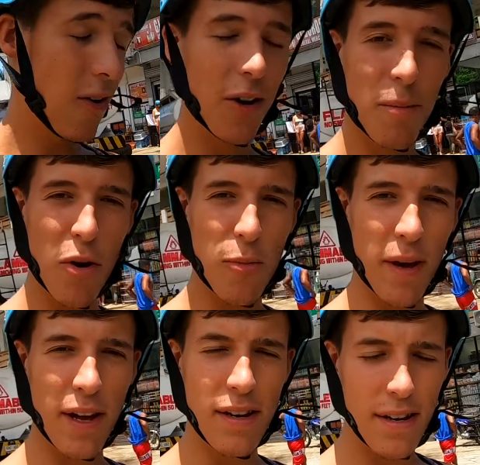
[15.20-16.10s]
on a
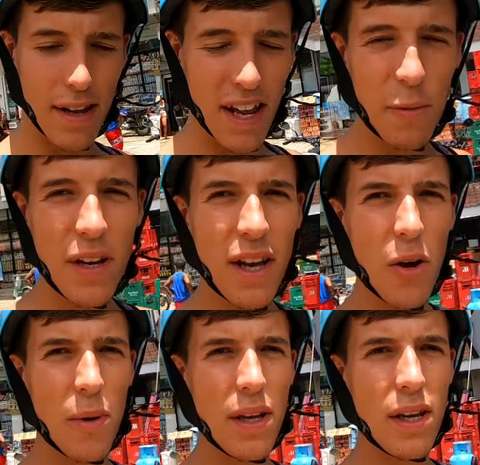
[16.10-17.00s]
moped and we're
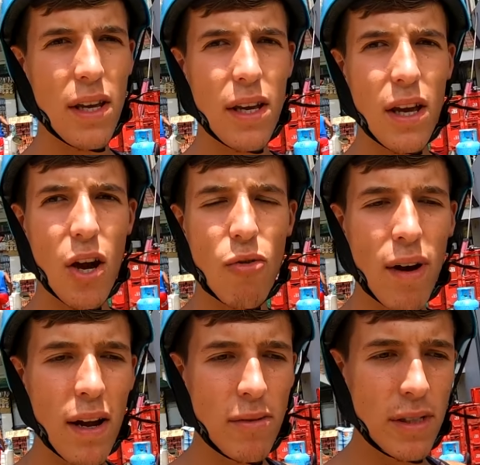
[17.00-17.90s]
going
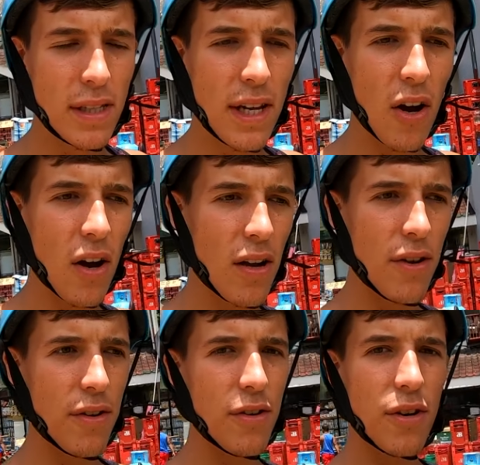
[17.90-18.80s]
around the
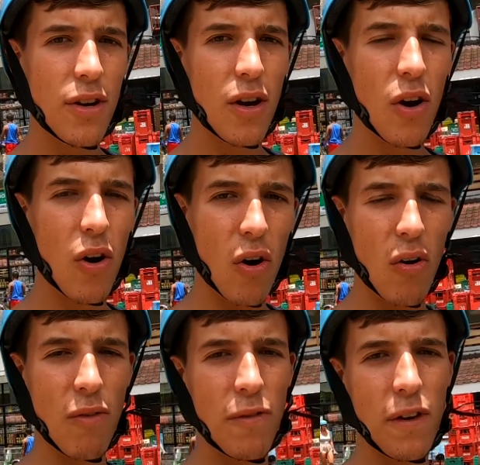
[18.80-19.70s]
island
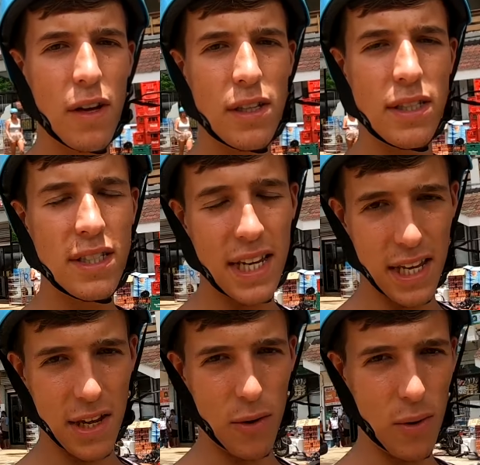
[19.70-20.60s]
of
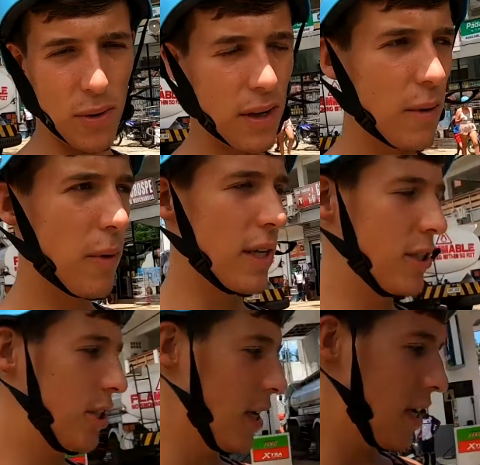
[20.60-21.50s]
Siquijor
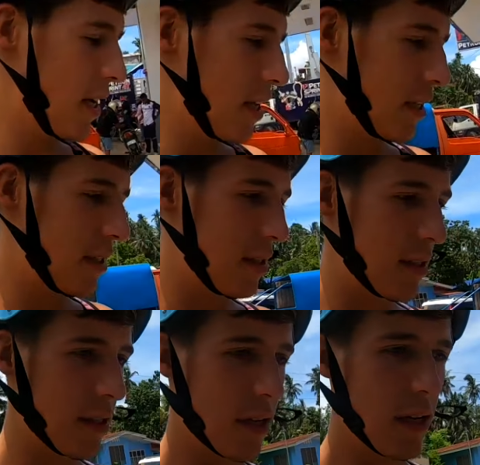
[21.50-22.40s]
which is
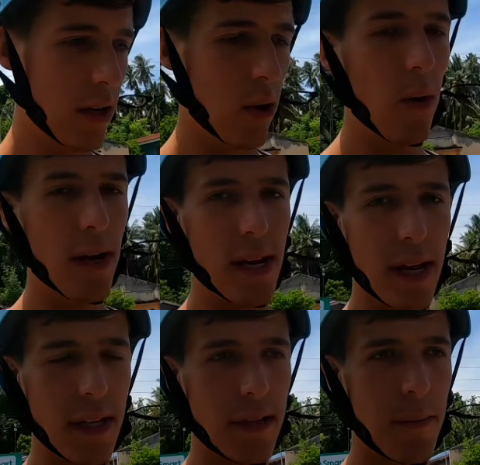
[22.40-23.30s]
quite
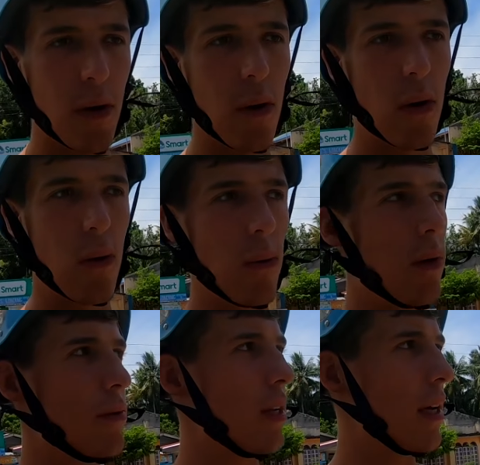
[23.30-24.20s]
near to
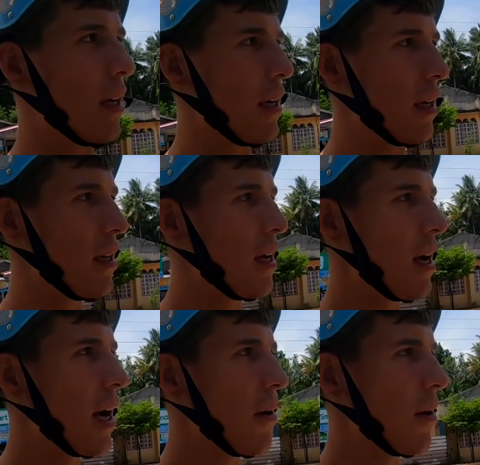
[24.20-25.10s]
Bohol it was like a
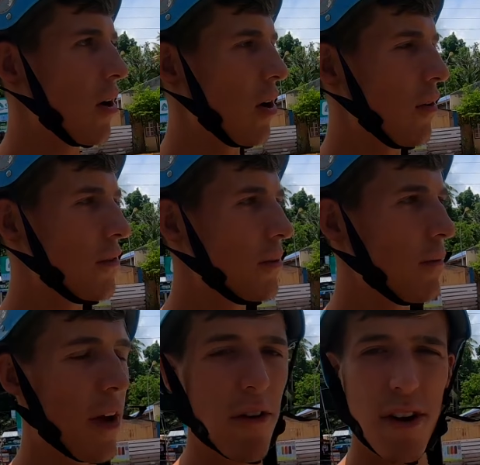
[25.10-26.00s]
hour and a half
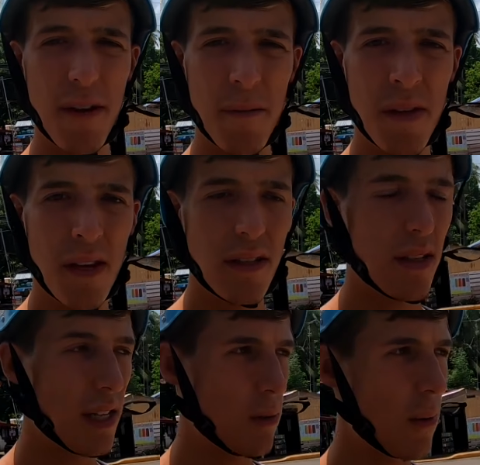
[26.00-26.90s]
ferry
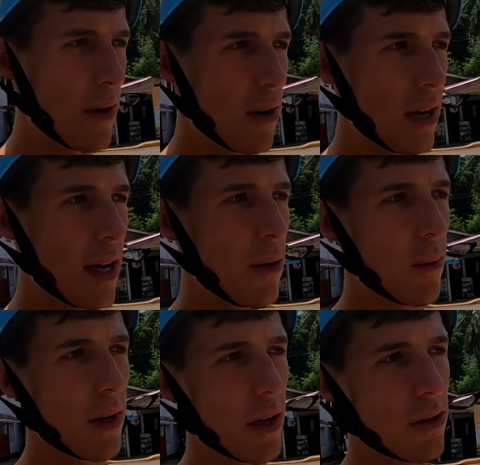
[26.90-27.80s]
so that's where we are now
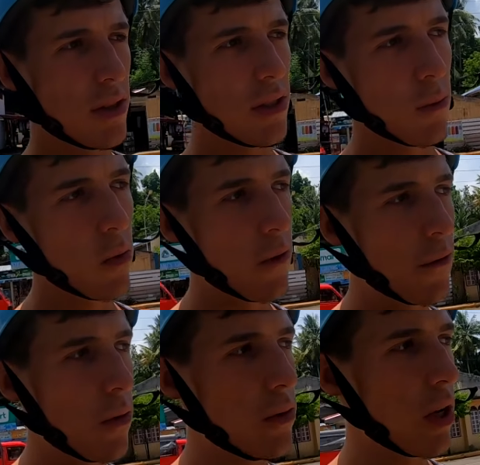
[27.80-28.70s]
we're going to go to some
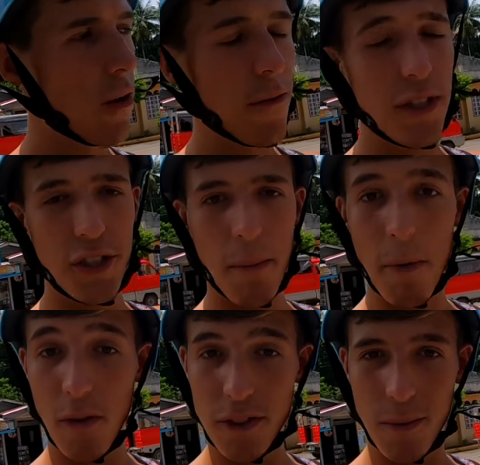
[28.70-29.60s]
waterfalls hopefully
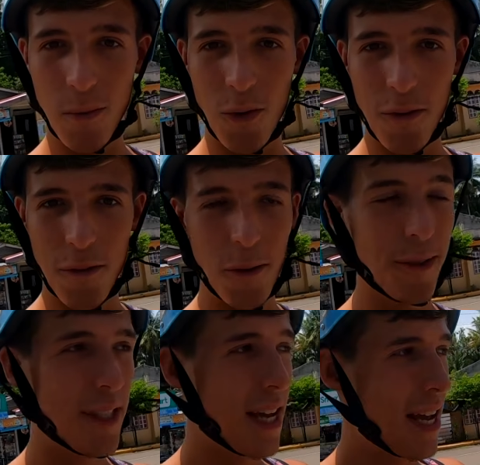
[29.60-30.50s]
jump off some
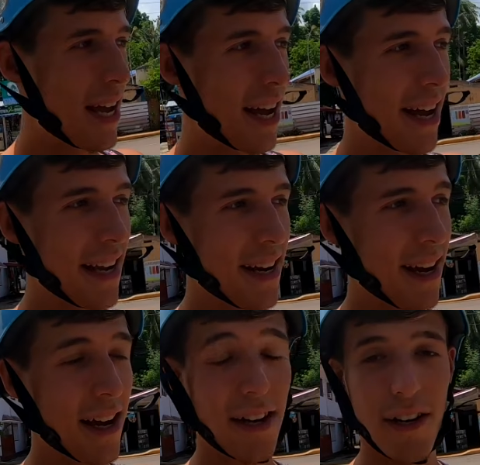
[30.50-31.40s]
waterfalls and
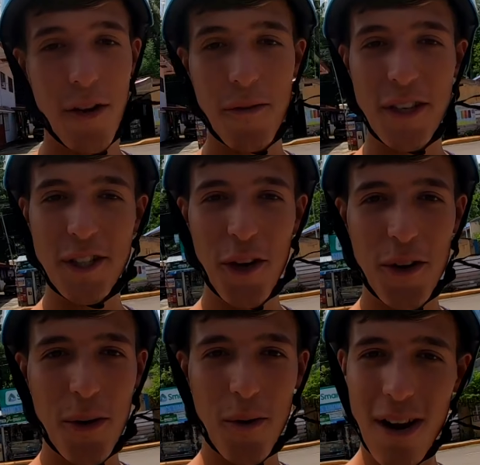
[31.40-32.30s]
I can hopefully show
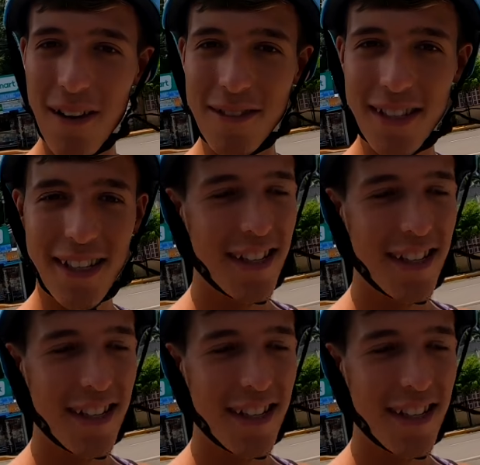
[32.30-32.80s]
you around